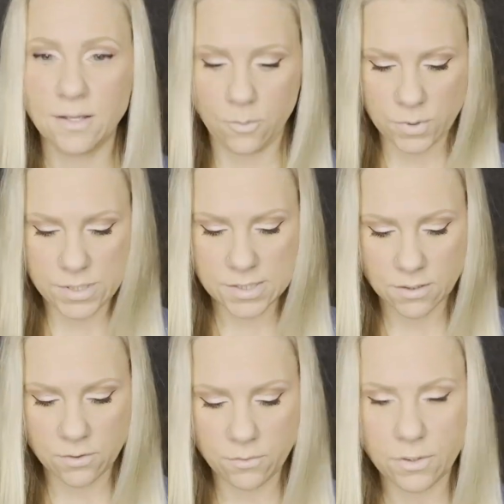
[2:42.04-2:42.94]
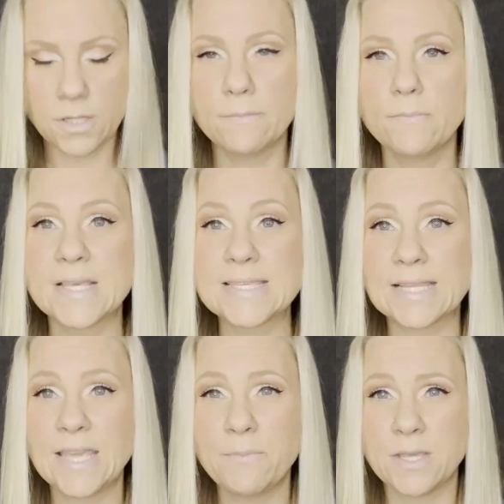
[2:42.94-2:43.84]
which isn't good.
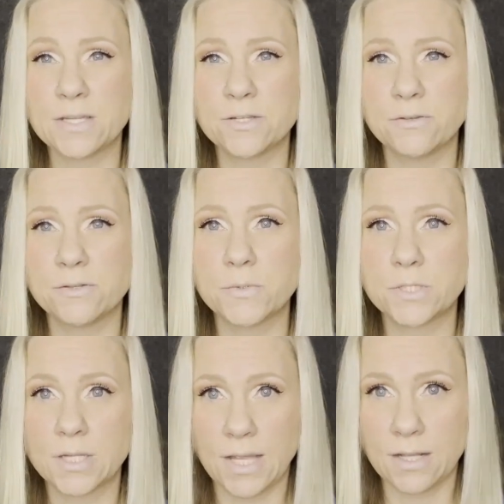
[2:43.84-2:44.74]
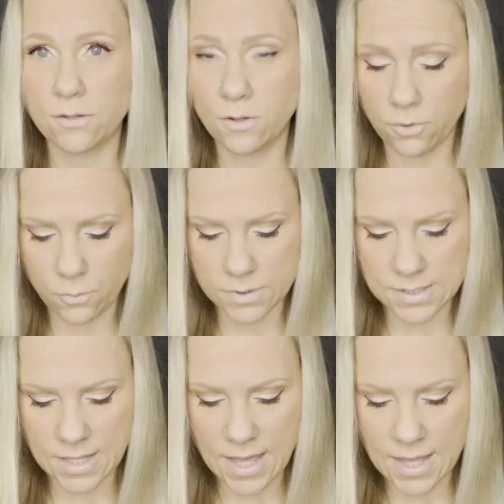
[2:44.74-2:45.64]
Sleep issues, which who wants
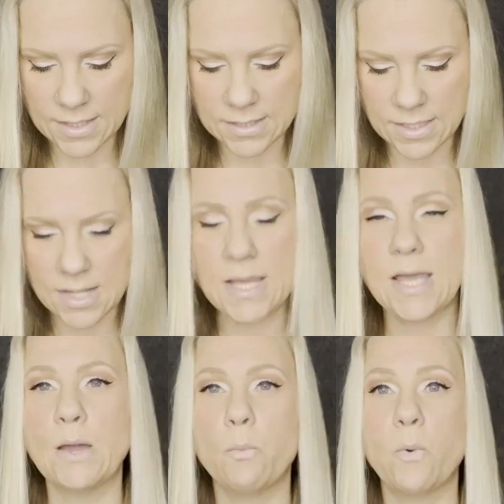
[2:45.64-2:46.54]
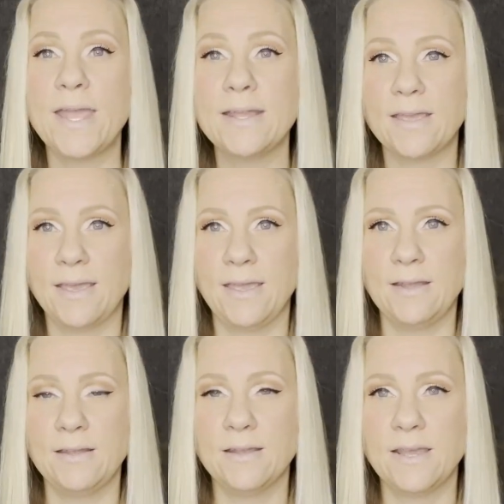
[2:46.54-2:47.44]
that? Weight
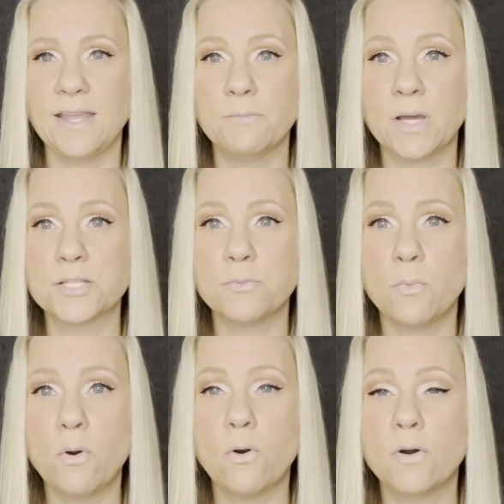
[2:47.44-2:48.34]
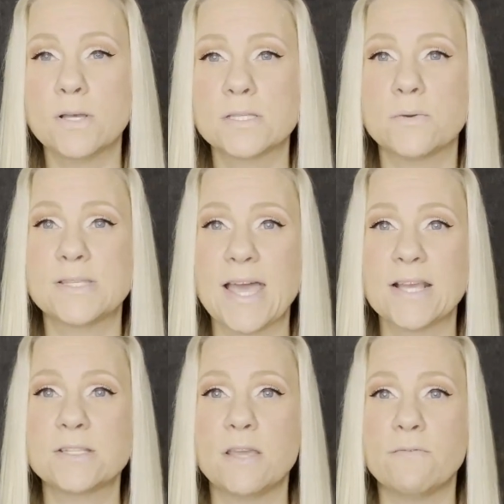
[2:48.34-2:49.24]
gain, and much more. So it's
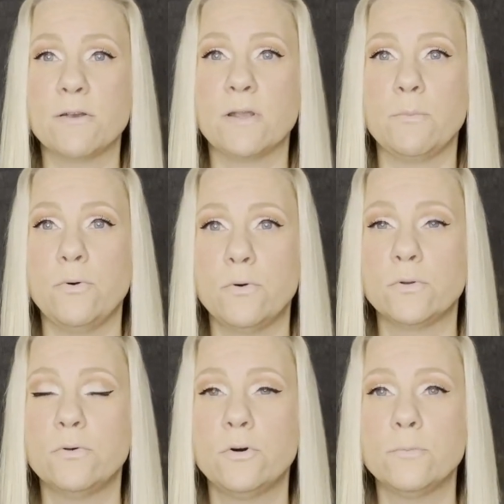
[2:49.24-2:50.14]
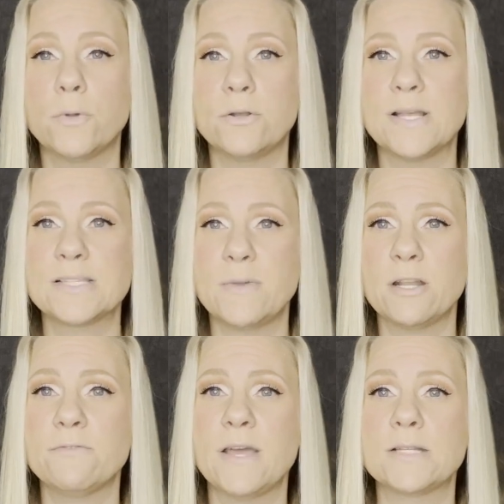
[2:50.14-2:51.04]
actually a very important hormone. As a matter
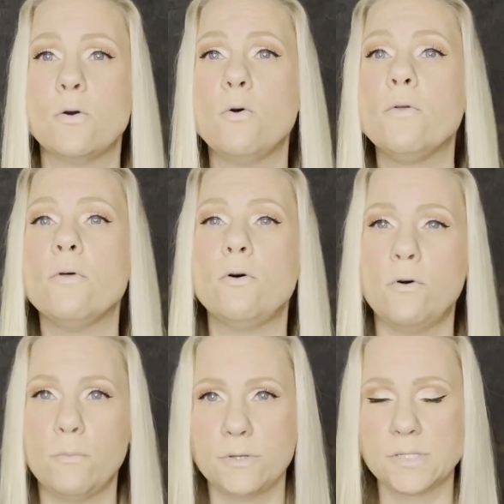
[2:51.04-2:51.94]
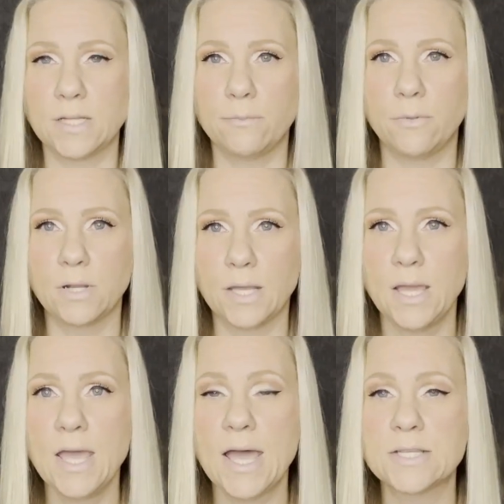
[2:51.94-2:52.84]
of fact, all the hormones in our body
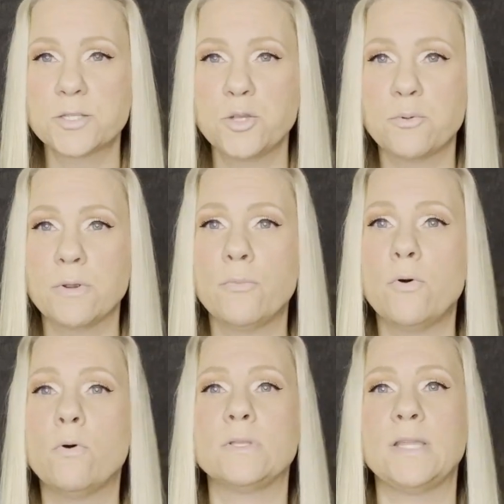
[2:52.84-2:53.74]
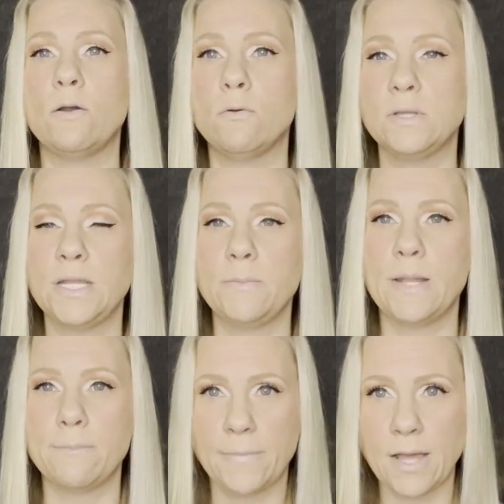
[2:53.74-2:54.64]
are super important. They all need to be
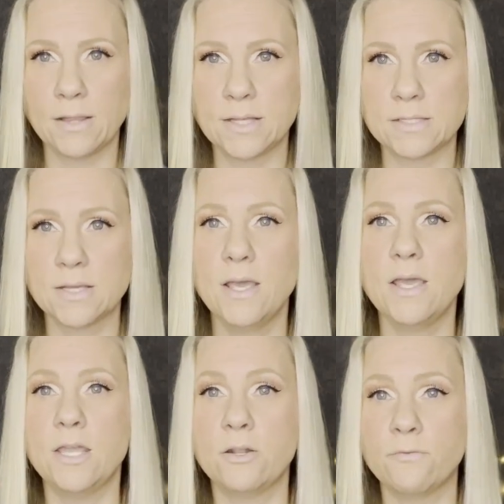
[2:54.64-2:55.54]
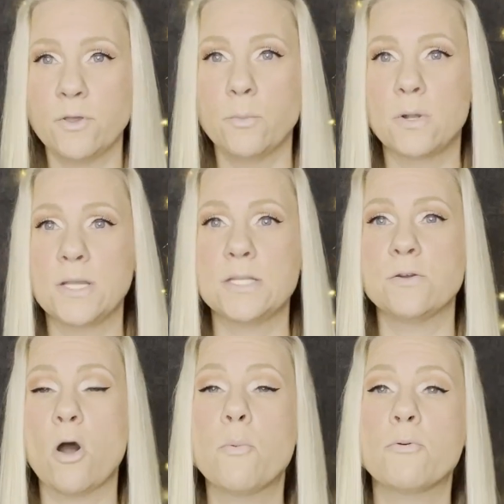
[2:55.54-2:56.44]
in balance, for your body to
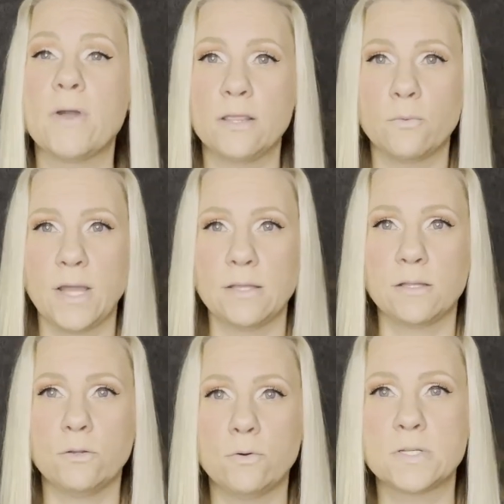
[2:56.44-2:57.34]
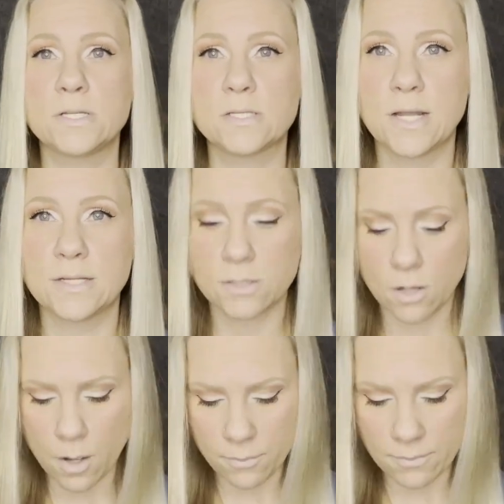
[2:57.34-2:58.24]
operate the way that the Lord designed it to
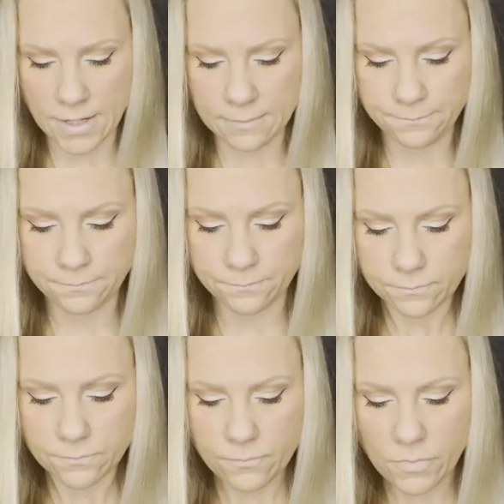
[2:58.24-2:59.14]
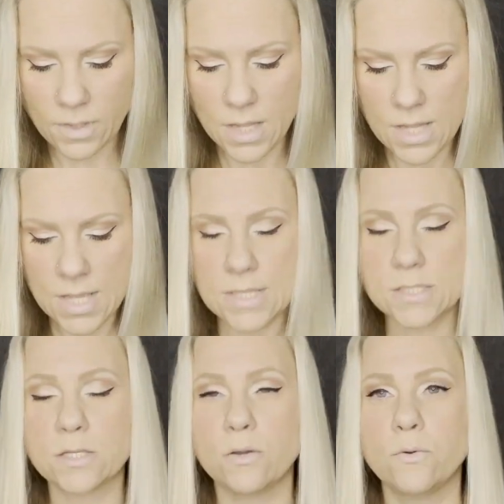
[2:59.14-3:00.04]
operate.
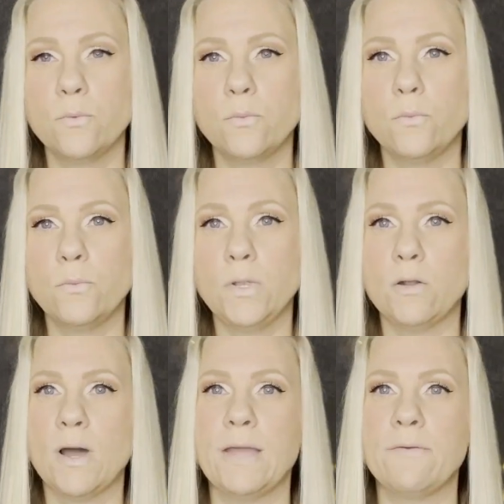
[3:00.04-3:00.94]
So, I